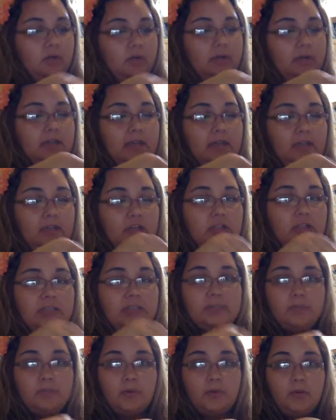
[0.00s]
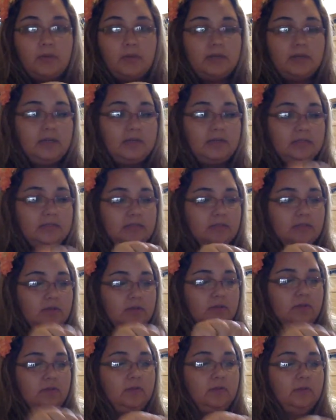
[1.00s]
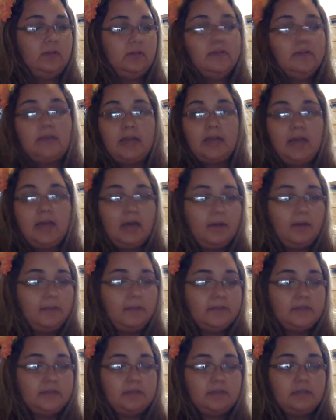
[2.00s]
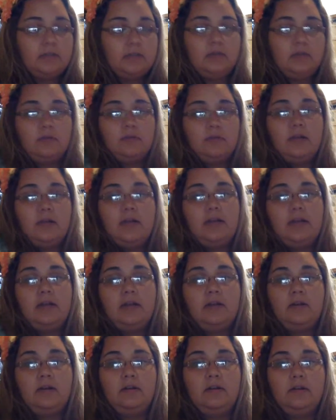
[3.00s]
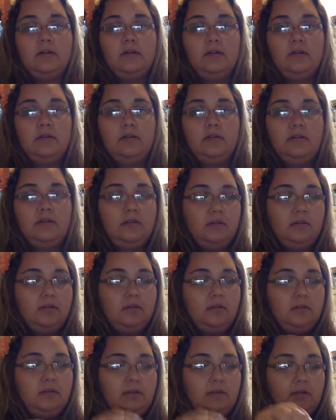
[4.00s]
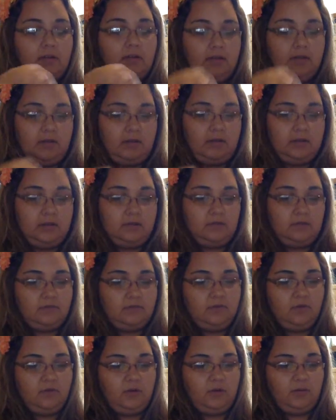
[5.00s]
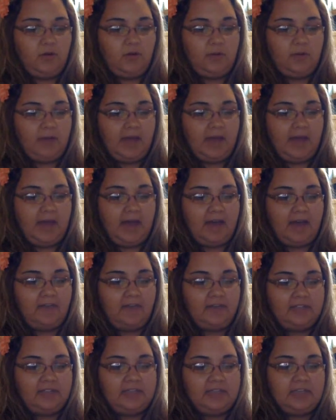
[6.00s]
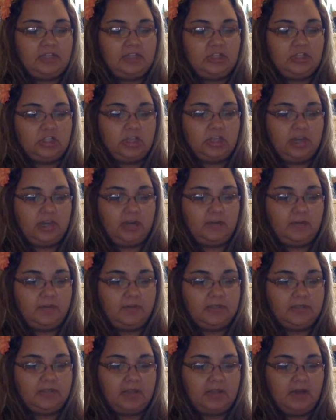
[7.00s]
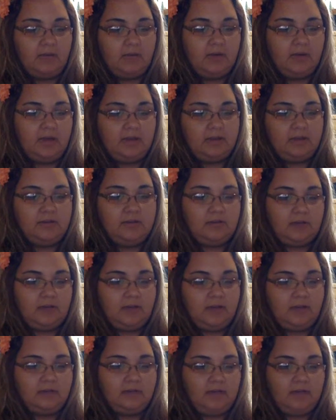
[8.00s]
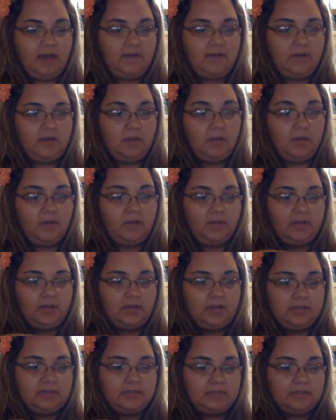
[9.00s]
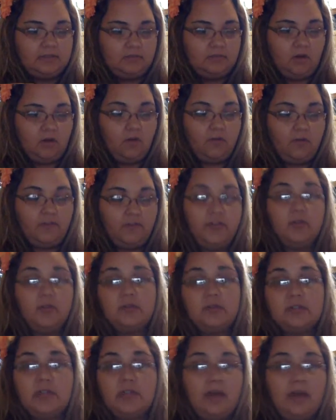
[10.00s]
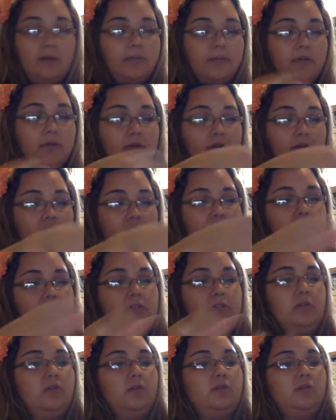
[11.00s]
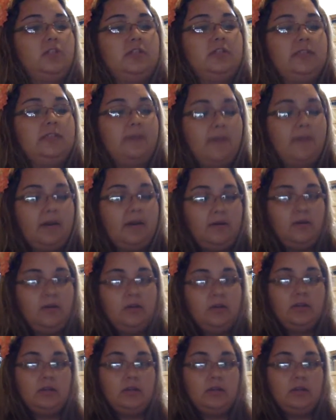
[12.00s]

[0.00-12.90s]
and then you just pour it into the cups right here. And you want to pour about half into each cup, so that way you're not having a muffin that's overflowing the top. So just about